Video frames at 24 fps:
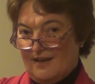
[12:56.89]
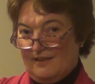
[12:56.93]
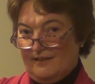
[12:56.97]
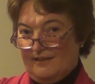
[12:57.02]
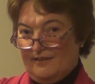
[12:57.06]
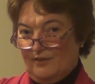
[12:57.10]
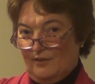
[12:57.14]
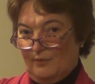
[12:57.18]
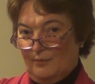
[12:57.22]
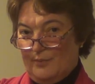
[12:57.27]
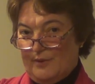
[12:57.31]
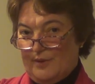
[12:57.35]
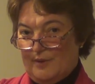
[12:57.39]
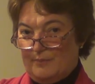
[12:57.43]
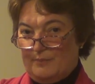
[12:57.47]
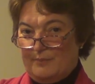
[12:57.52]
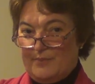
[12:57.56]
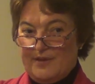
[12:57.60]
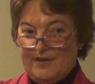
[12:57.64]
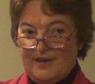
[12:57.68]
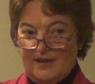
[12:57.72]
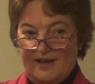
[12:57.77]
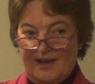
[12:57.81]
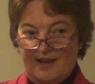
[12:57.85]
a little
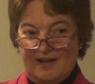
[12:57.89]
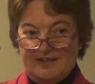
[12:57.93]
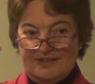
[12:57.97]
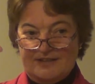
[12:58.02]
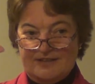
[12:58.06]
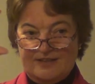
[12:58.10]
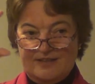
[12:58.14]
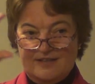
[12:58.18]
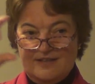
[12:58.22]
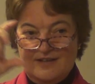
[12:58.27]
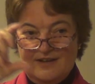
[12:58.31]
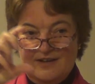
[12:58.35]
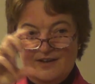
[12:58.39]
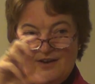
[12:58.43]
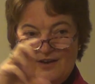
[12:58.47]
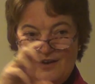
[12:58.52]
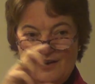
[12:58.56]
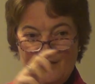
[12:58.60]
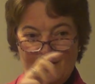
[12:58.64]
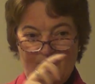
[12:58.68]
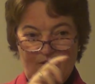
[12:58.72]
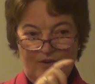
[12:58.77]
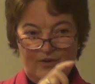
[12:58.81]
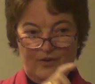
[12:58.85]
bit because
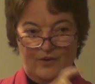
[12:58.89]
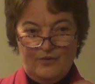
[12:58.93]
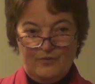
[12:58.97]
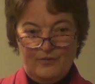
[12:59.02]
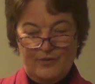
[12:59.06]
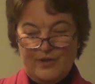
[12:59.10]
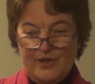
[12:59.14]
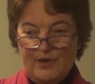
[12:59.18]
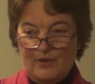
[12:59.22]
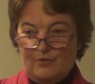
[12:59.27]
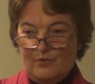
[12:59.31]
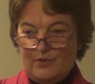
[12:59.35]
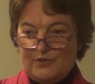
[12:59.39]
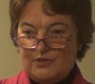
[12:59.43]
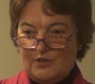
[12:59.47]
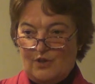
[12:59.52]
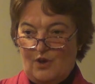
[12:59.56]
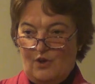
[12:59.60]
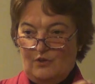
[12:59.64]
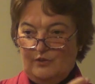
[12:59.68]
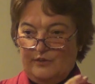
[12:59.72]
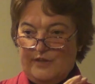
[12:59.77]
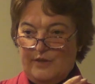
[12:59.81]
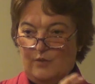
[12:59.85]
it was
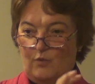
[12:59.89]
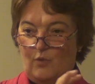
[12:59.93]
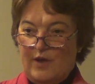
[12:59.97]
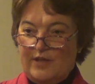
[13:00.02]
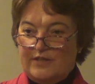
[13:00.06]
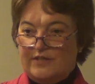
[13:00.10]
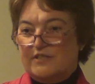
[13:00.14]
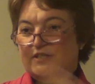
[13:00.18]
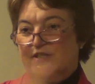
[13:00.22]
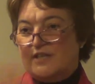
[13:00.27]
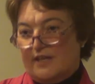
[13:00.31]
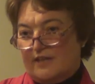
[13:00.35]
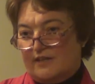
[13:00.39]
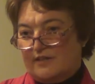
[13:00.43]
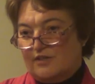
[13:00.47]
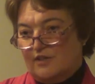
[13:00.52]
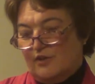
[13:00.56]
only 1/6.